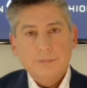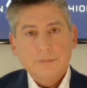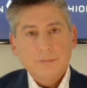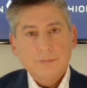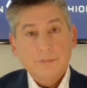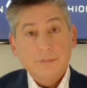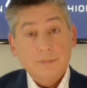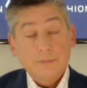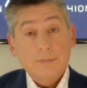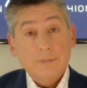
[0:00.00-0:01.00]

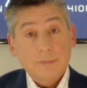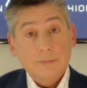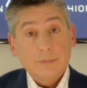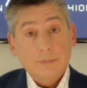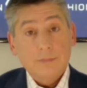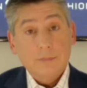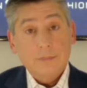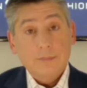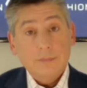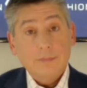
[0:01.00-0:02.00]

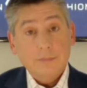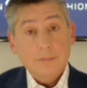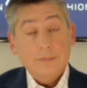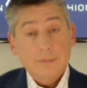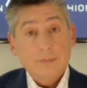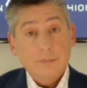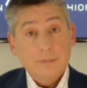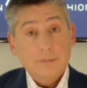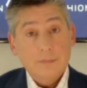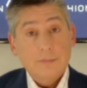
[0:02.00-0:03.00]

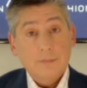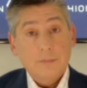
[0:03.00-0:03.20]
This person isn't speaking.